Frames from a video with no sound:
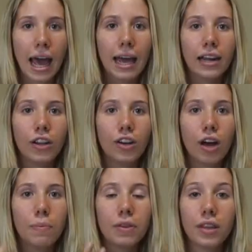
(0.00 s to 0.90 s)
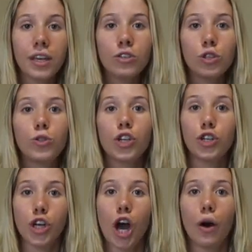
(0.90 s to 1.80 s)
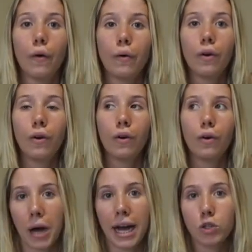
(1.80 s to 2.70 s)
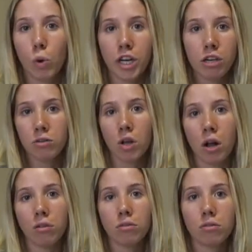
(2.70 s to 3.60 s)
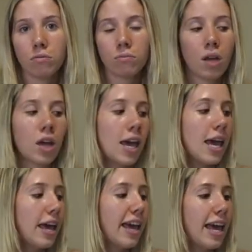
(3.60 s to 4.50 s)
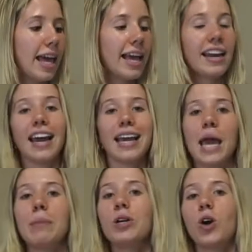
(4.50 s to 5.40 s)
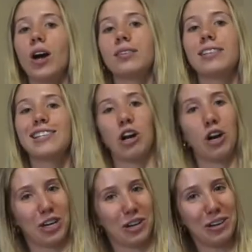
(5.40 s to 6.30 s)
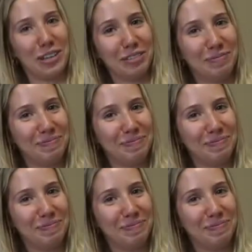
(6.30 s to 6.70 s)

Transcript: I look up things you should know by 20 years old. And I came across this article.